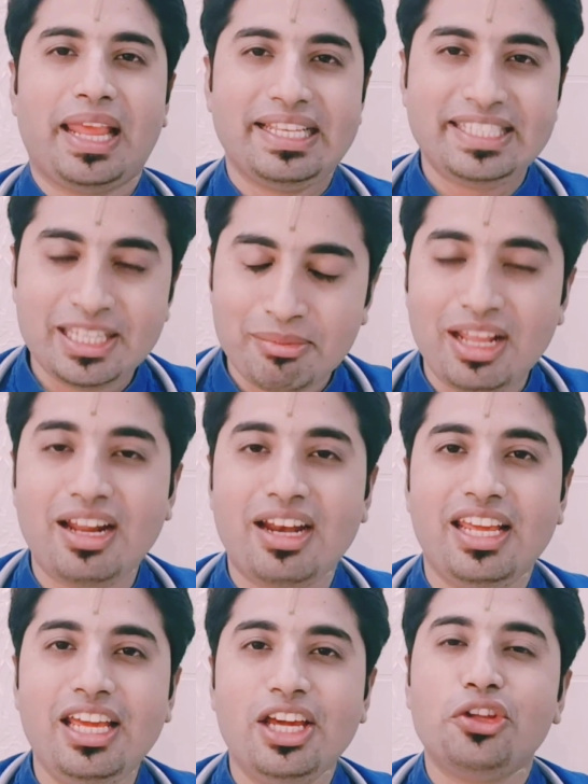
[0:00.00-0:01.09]

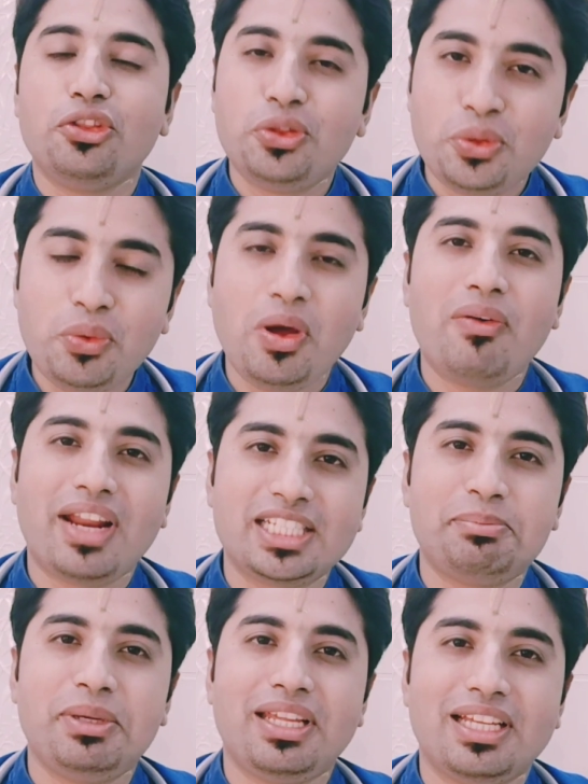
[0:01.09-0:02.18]
Similarly, through our
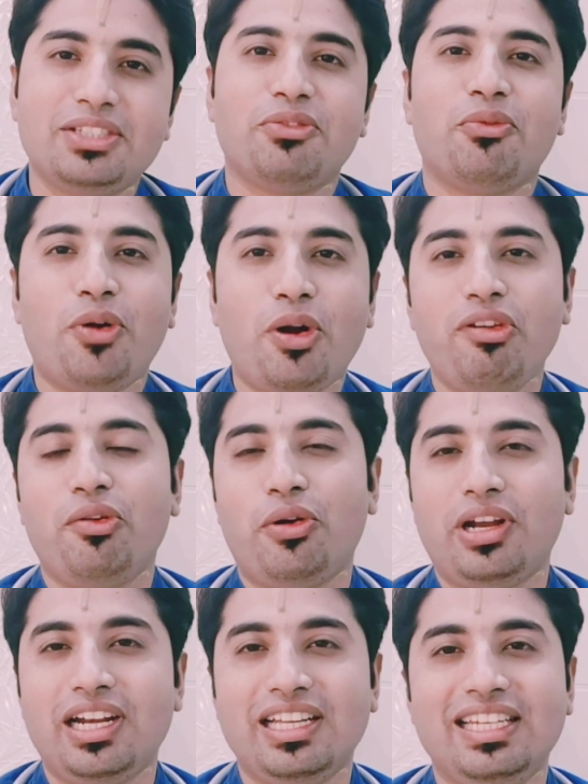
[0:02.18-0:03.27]
experience, what we have
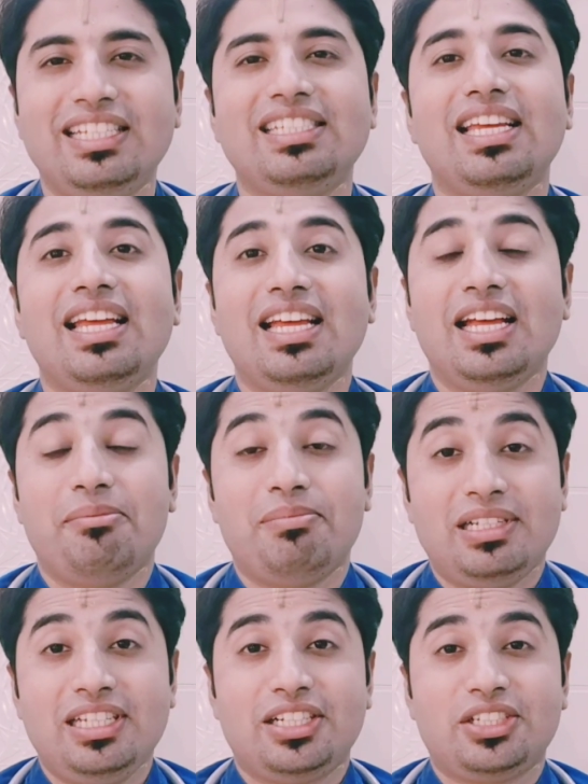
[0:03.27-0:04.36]
noted is
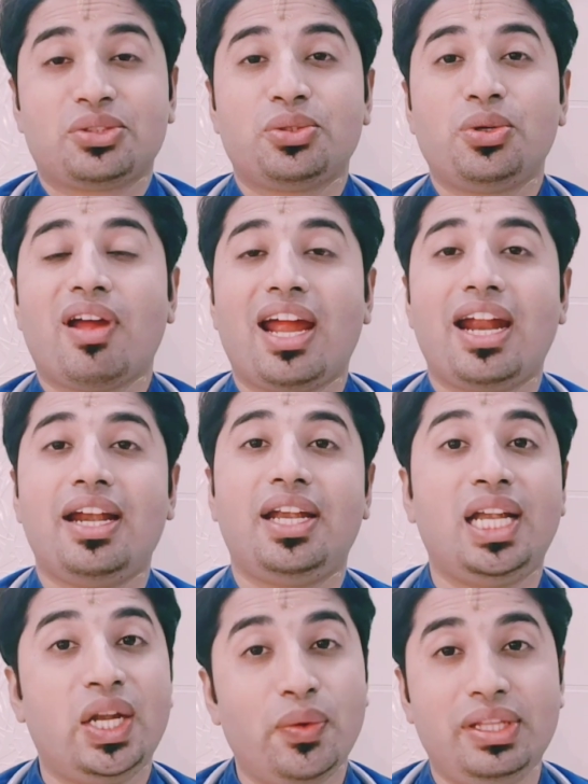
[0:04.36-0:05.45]
mothers who have had
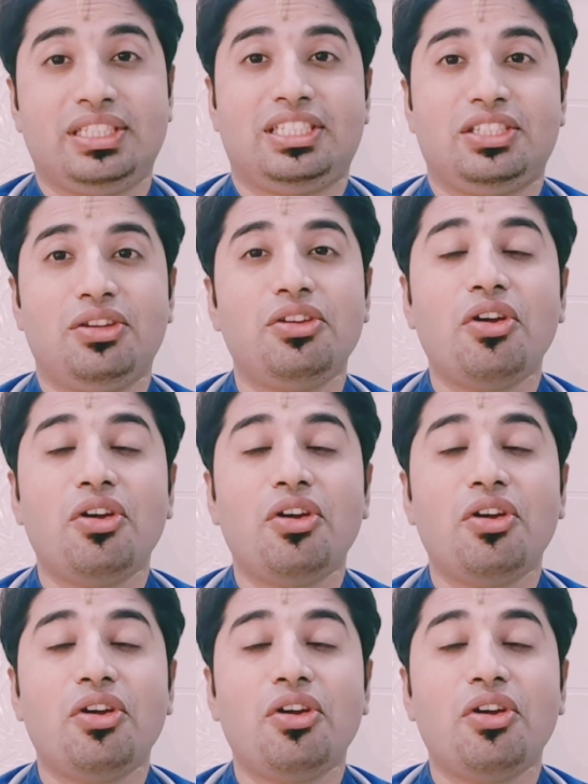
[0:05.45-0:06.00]
twins